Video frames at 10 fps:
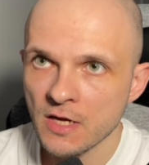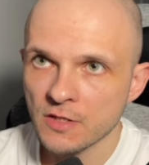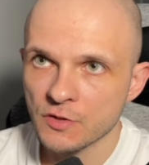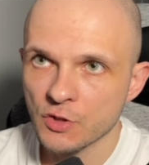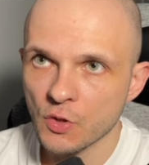
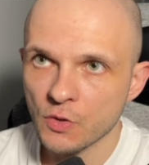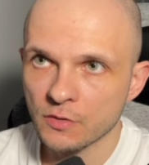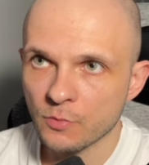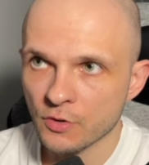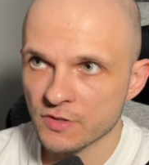So
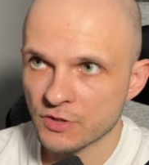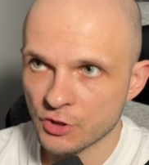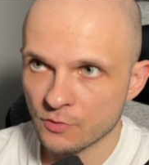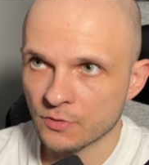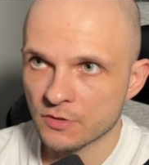in box
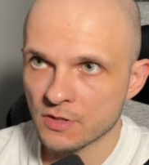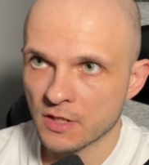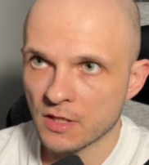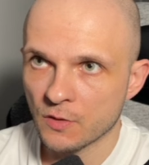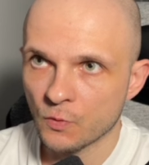
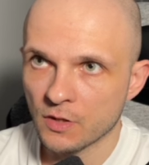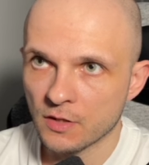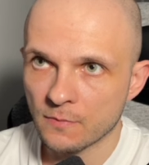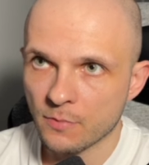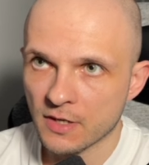geometry
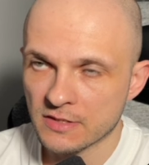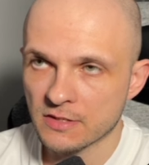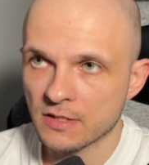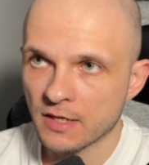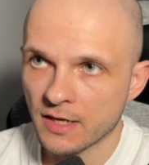we pass
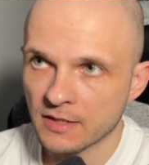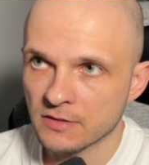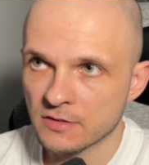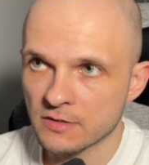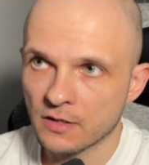the
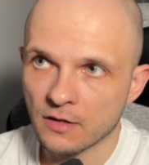height,